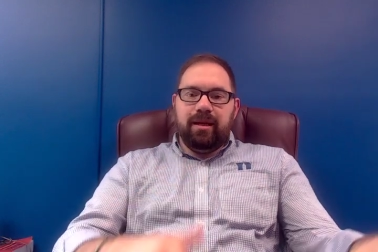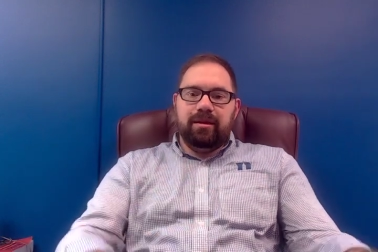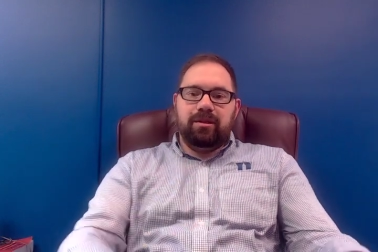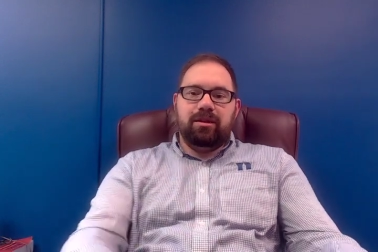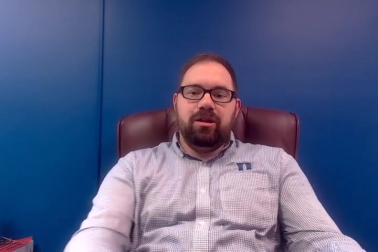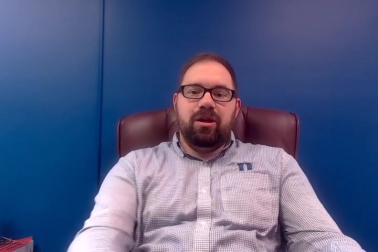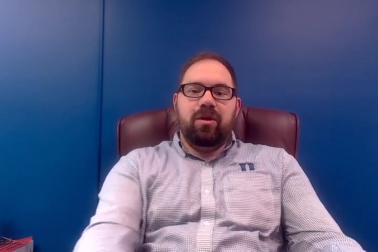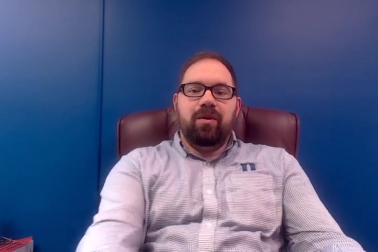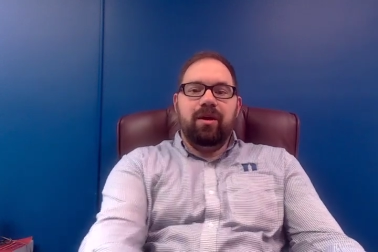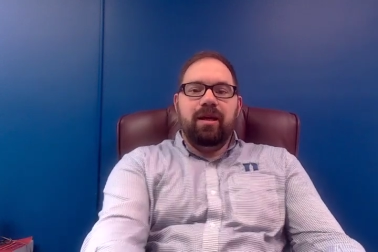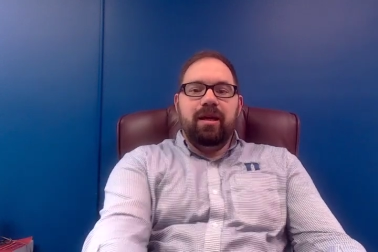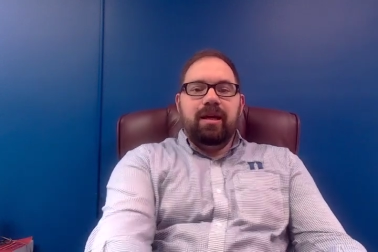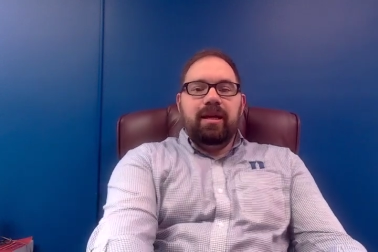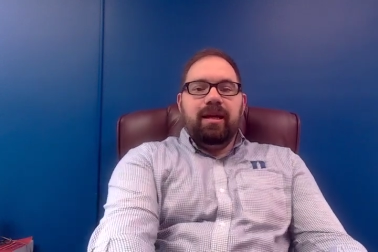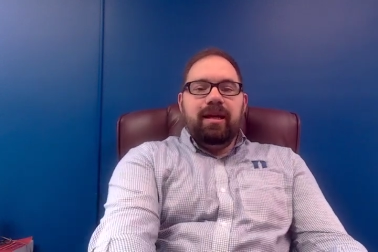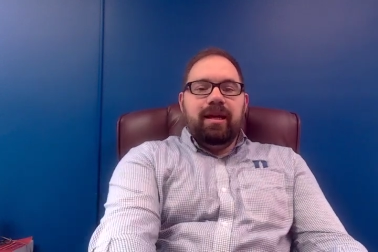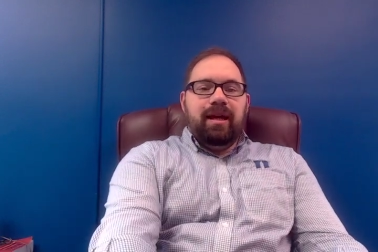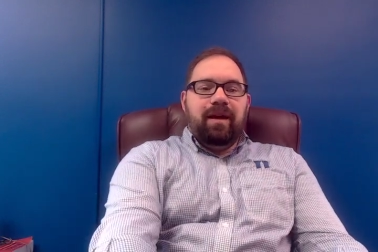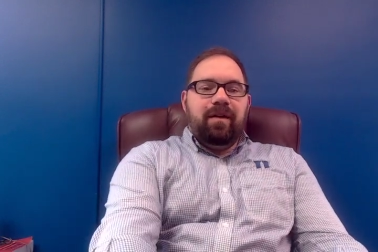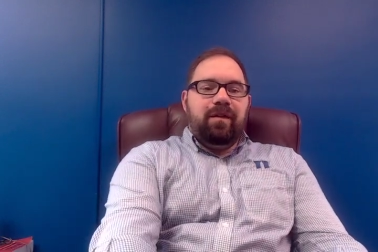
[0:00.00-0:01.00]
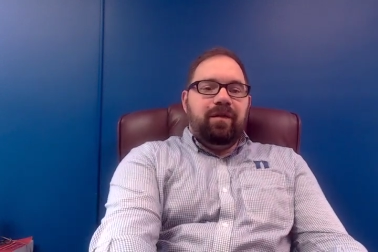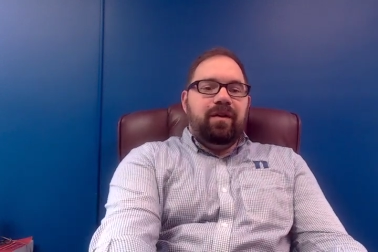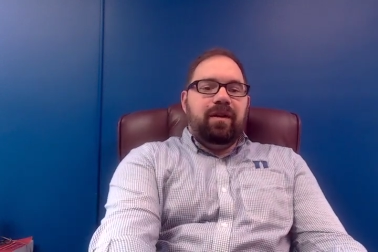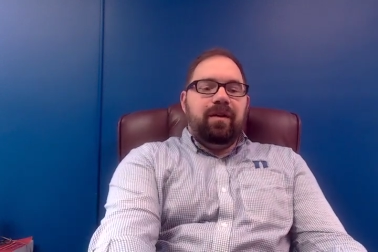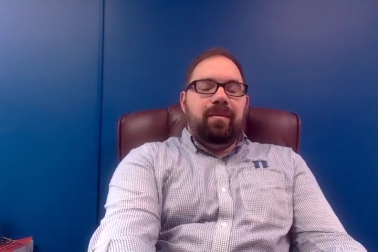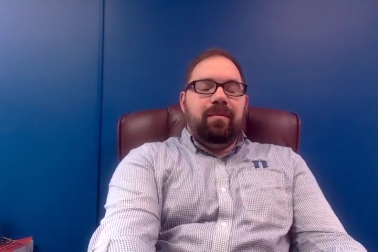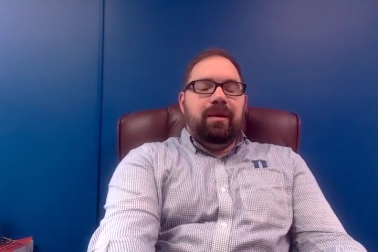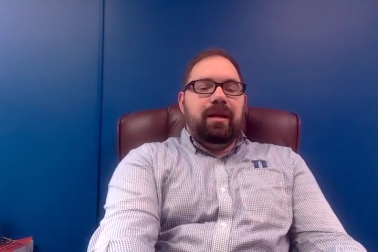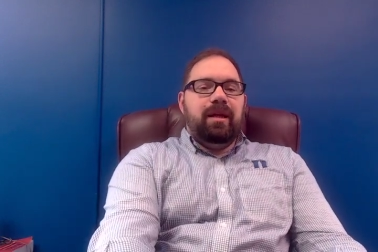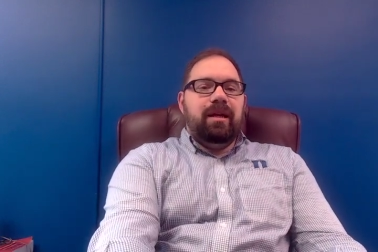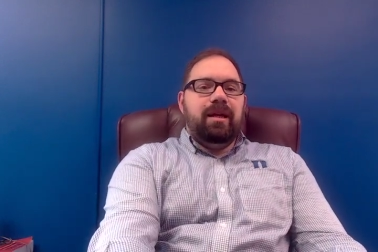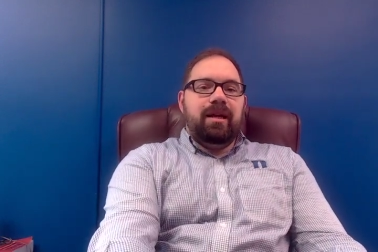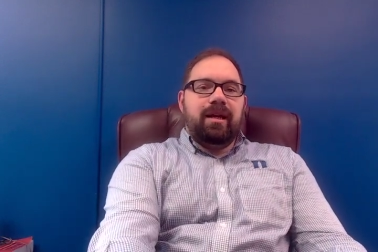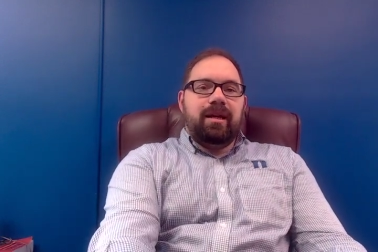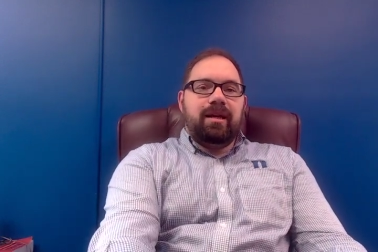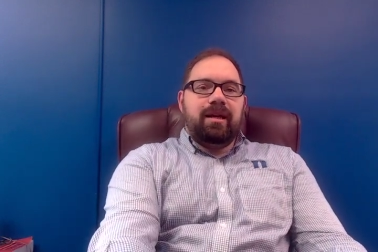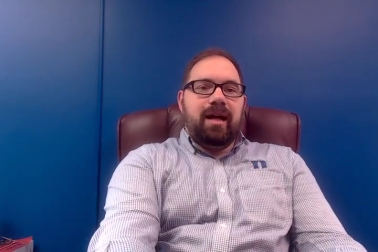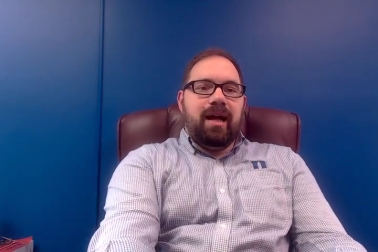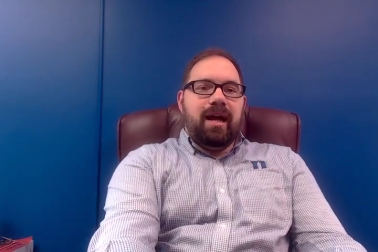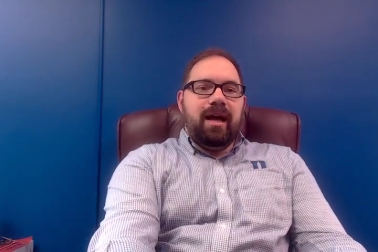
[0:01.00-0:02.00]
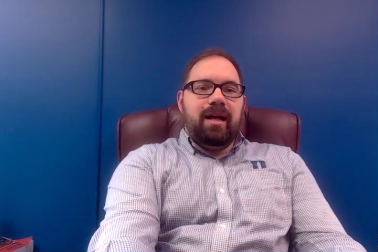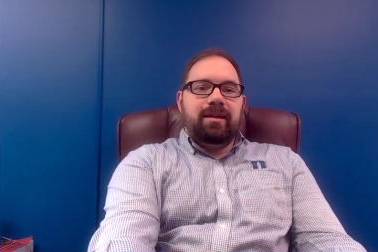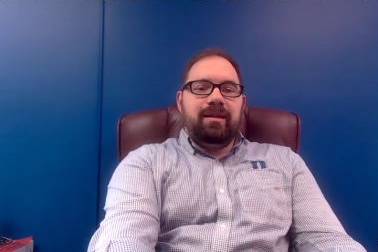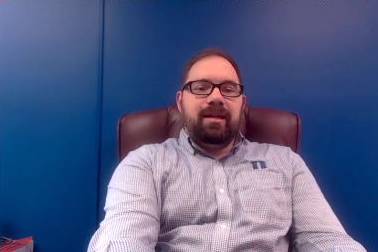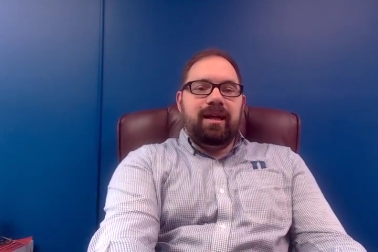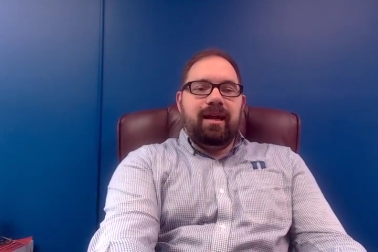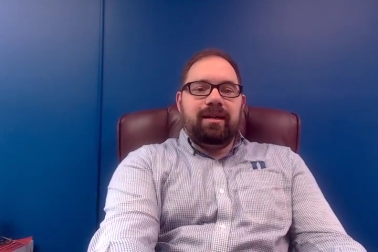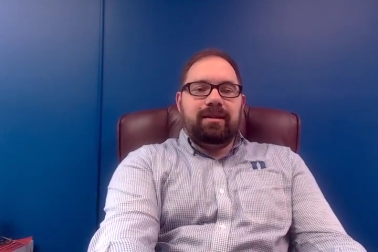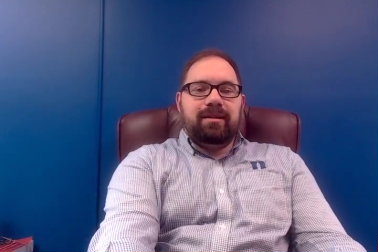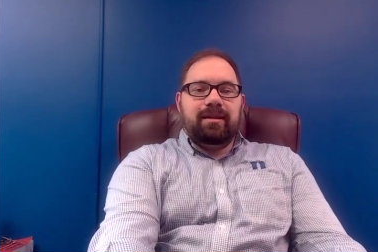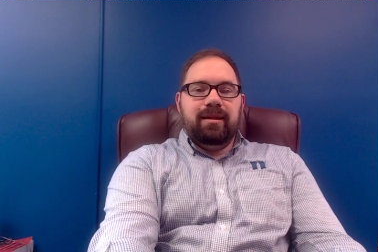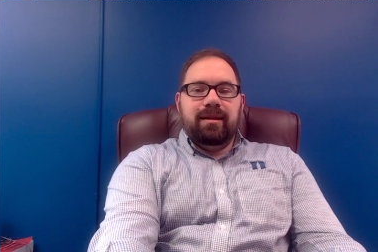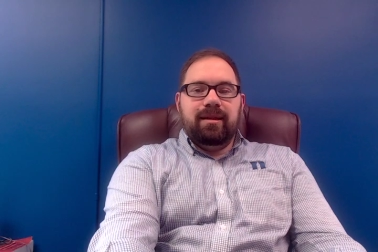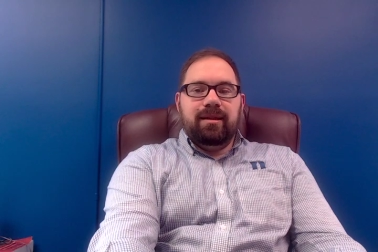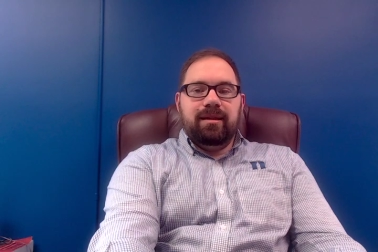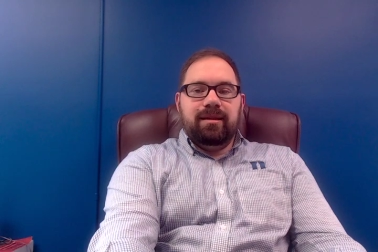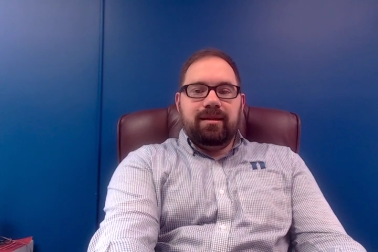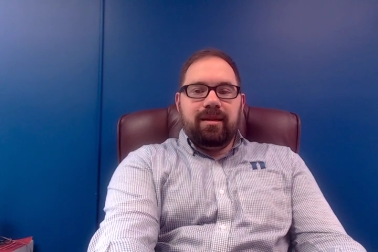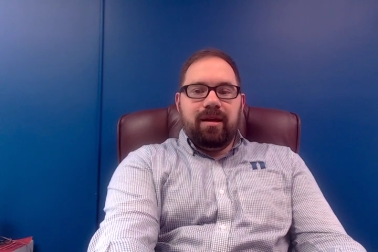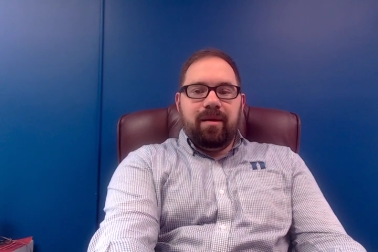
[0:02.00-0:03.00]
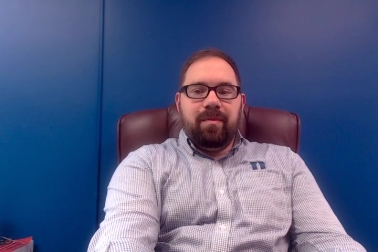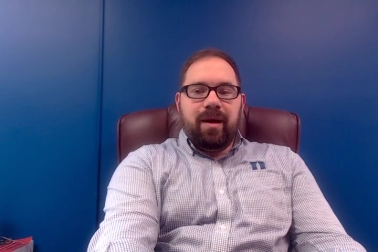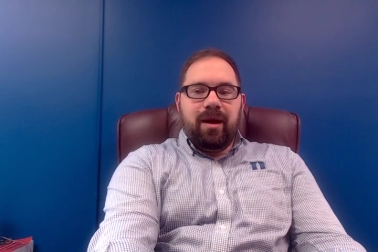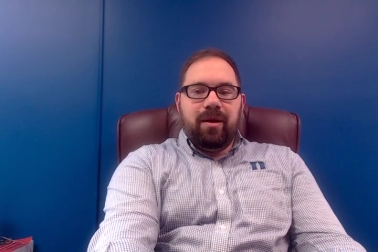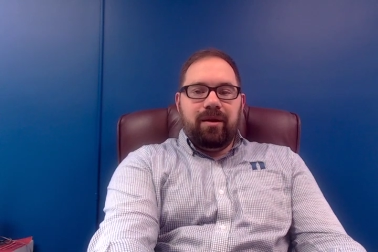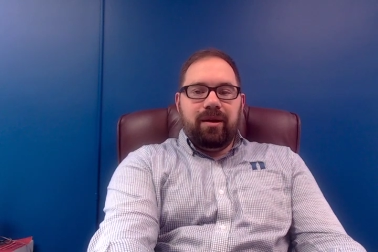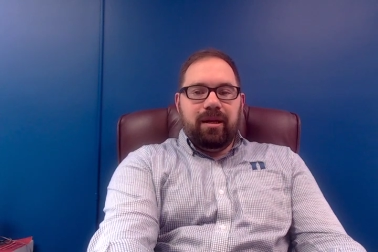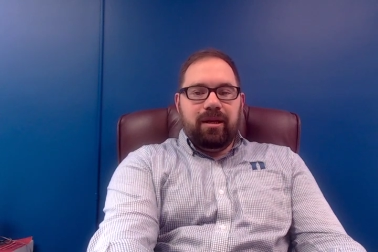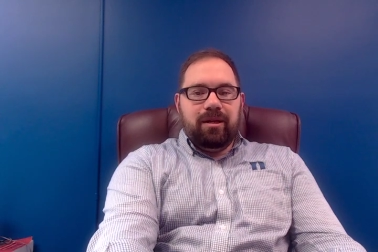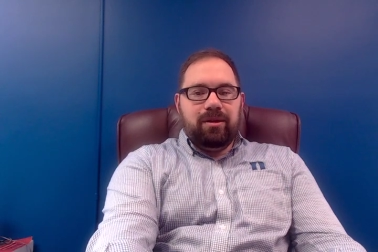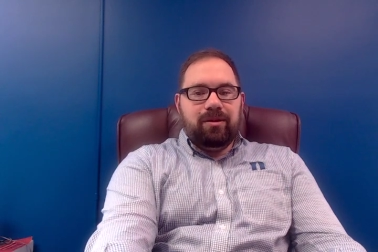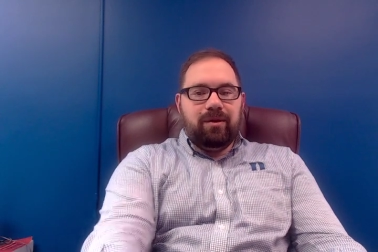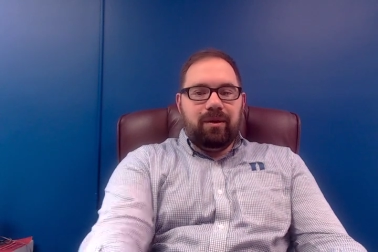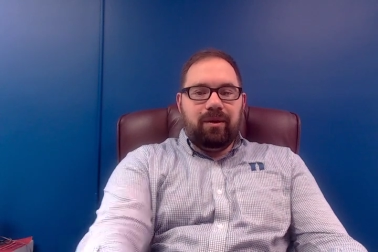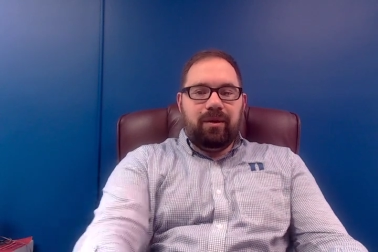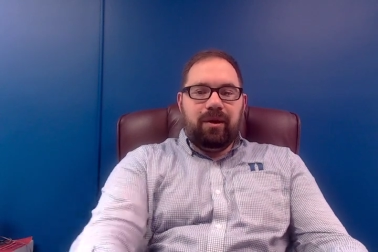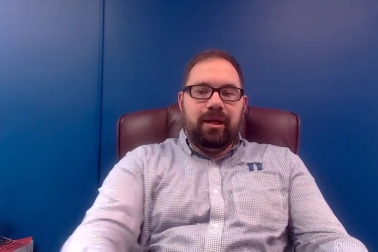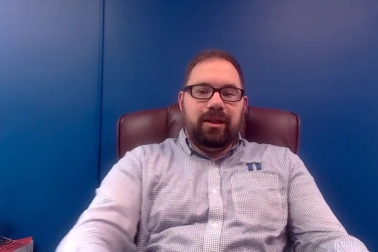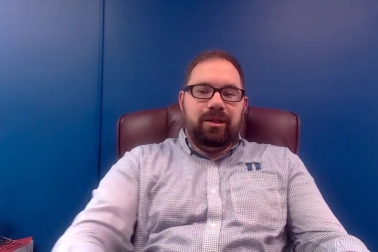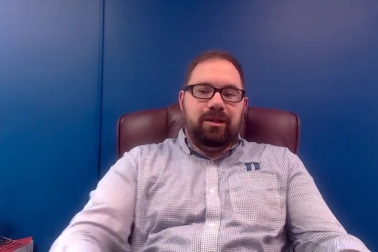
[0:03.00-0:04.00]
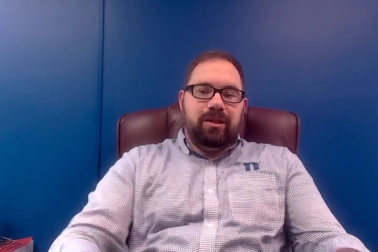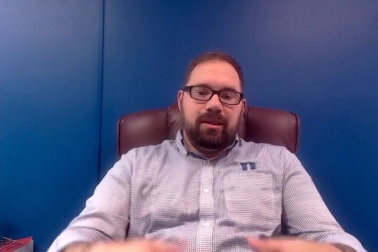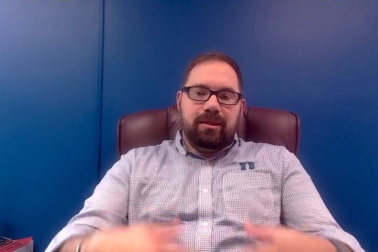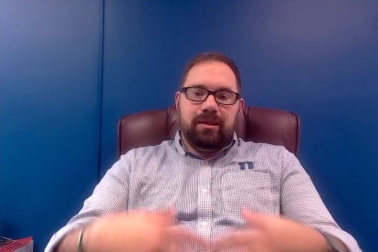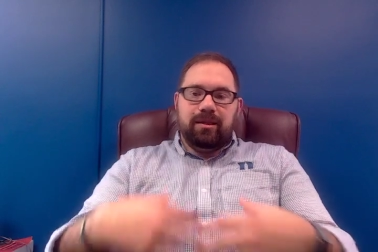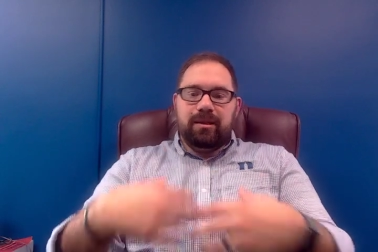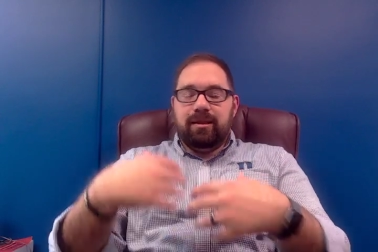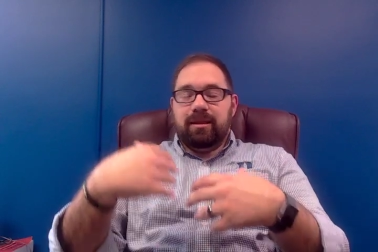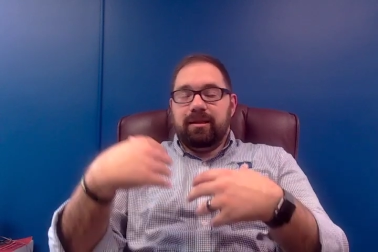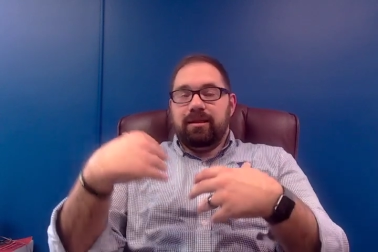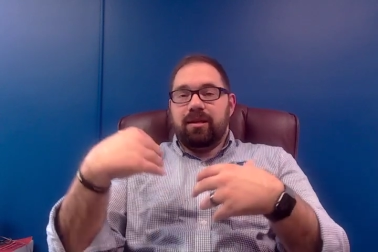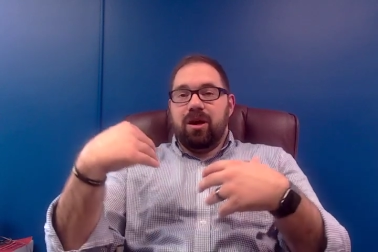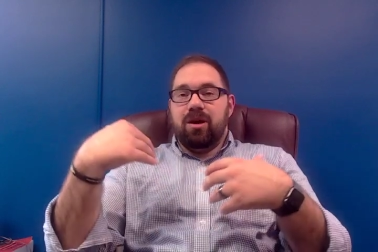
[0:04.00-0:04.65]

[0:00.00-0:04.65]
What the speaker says: And so if the immediate context is about Israel and Jesus'